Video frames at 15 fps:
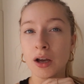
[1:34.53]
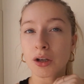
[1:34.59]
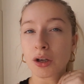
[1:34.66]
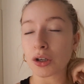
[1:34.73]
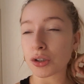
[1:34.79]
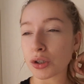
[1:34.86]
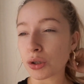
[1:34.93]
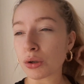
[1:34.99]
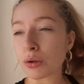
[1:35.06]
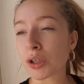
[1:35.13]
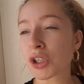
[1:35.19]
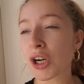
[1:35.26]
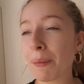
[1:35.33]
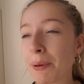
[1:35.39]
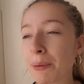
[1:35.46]
go to a
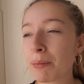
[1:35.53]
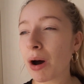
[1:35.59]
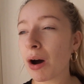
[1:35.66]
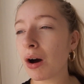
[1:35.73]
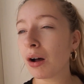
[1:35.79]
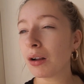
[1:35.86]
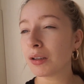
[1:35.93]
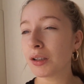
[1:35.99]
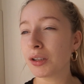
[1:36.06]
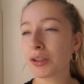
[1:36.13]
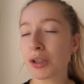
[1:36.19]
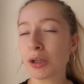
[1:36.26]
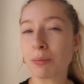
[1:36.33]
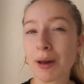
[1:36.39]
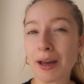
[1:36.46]
shopping mall,
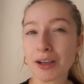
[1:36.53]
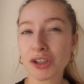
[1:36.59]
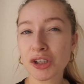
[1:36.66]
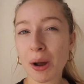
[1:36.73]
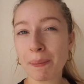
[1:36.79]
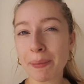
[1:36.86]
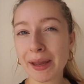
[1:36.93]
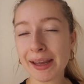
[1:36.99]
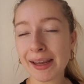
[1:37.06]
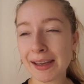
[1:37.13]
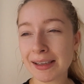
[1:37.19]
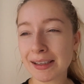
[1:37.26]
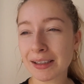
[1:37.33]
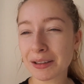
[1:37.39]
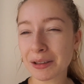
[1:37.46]
do a bit of
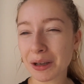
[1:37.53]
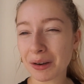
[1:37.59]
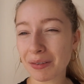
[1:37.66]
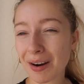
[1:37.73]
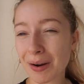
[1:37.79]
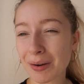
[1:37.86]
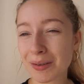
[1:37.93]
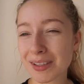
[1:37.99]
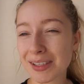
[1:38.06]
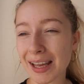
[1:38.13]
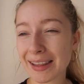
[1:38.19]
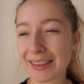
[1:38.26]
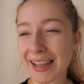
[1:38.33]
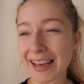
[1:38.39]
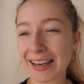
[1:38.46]
shopping and look around.
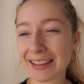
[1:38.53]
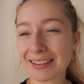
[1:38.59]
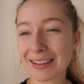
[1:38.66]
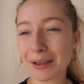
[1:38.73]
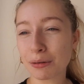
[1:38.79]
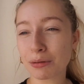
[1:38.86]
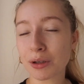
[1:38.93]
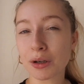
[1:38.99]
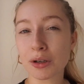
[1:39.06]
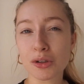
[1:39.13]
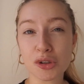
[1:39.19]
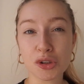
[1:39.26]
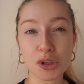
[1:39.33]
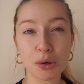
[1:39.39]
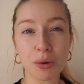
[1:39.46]
And then I think we're going
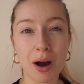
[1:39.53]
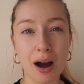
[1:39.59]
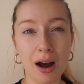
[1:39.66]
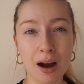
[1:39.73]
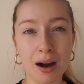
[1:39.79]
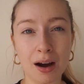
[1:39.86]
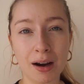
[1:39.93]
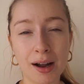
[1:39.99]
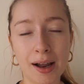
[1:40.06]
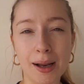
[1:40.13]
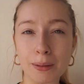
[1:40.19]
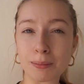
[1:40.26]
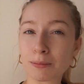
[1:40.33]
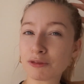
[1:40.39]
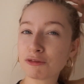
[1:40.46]
to do our
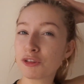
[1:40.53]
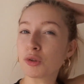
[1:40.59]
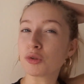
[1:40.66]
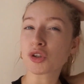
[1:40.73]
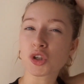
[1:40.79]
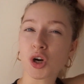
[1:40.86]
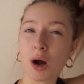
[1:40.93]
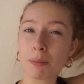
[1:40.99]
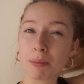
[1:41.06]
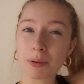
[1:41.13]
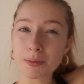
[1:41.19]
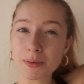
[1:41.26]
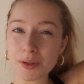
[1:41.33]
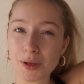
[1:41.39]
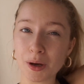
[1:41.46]
um, food shop.
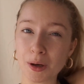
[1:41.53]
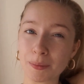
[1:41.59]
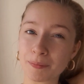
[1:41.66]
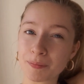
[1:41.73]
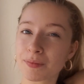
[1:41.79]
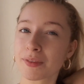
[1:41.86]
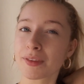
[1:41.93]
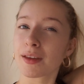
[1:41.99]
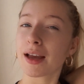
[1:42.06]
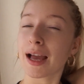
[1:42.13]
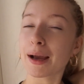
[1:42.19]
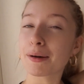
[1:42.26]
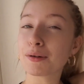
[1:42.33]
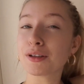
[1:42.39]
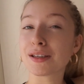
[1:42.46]
So
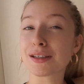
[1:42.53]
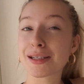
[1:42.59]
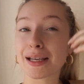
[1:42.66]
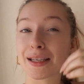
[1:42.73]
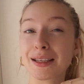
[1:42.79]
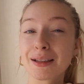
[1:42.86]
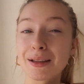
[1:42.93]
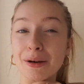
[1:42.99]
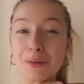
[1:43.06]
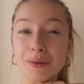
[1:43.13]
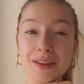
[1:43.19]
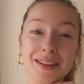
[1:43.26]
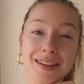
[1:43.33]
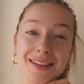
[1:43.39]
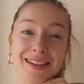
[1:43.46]
I'm going to take you along
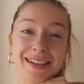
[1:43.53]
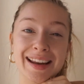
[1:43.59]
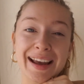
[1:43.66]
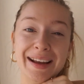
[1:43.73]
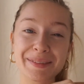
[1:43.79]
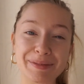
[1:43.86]
with us today.